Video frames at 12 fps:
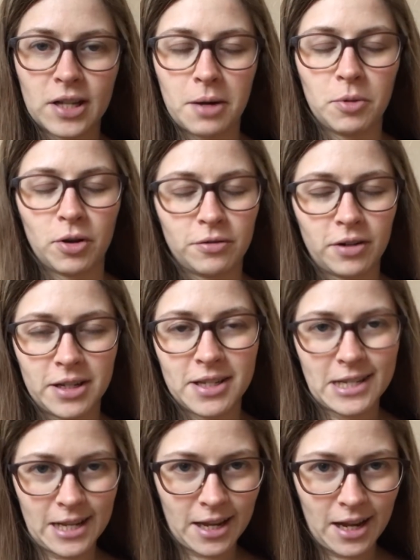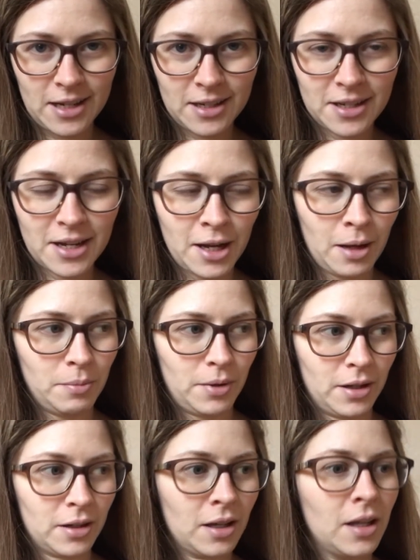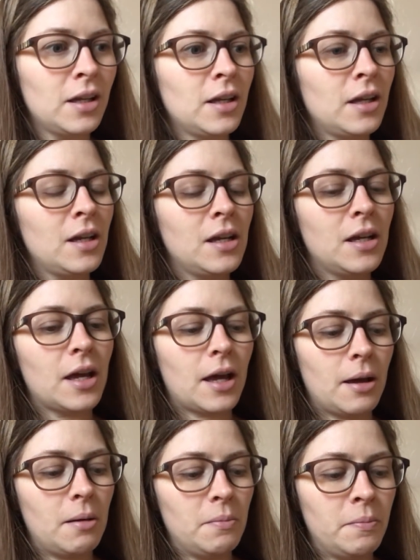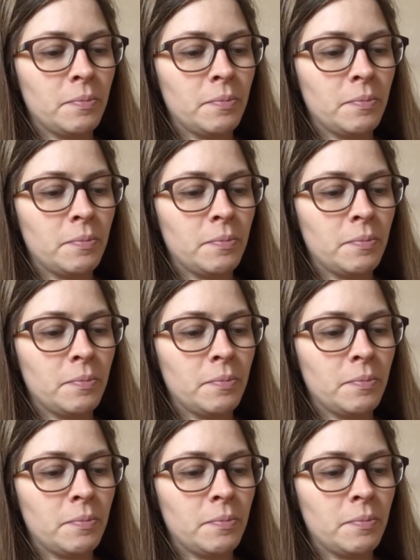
I'm not very slick at it yet, but yeah,